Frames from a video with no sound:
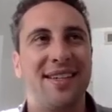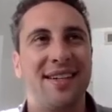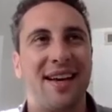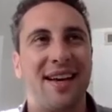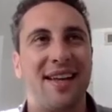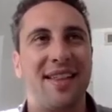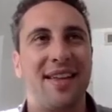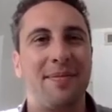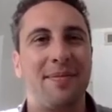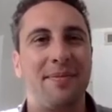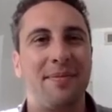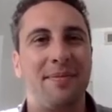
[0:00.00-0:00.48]
I
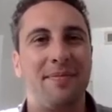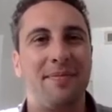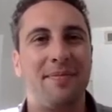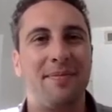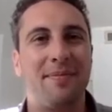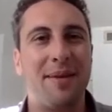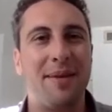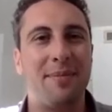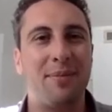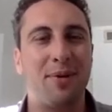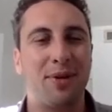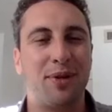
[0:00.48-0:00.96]
think
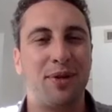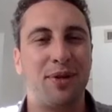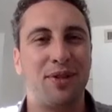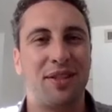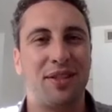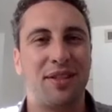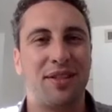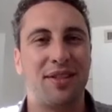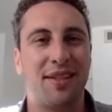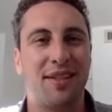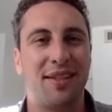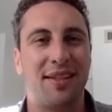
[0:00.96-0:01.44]
people
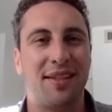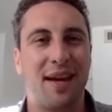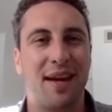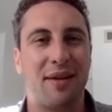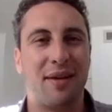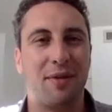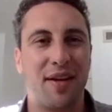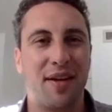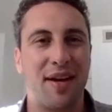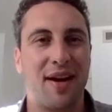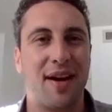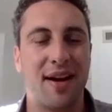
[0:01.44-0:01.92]
just get
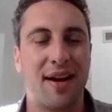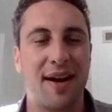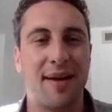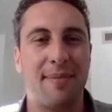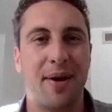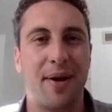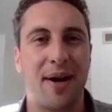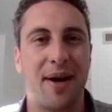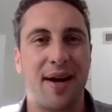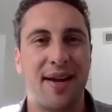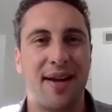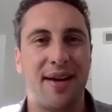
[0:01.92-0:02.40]
really hung up
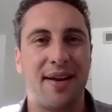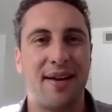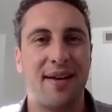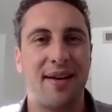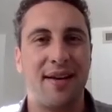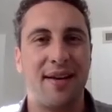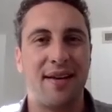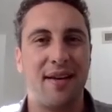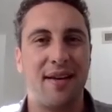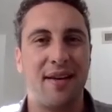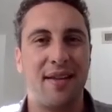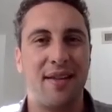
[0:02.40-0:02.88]
on
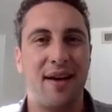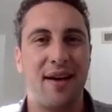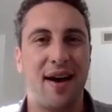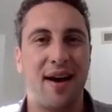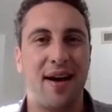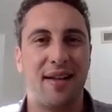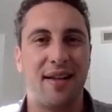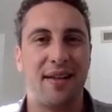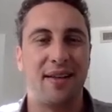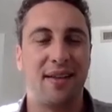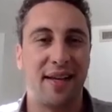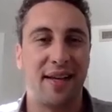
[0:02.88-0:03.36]
mm-hmm.
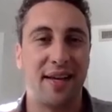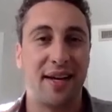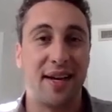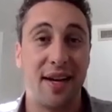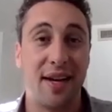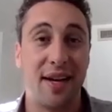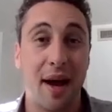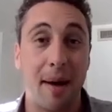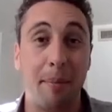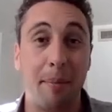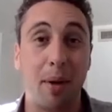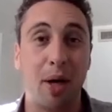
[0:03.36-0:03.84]
uh, like a
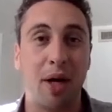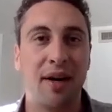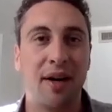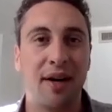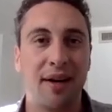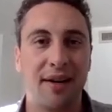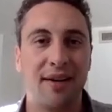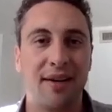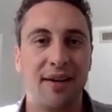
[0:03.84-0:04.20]
number,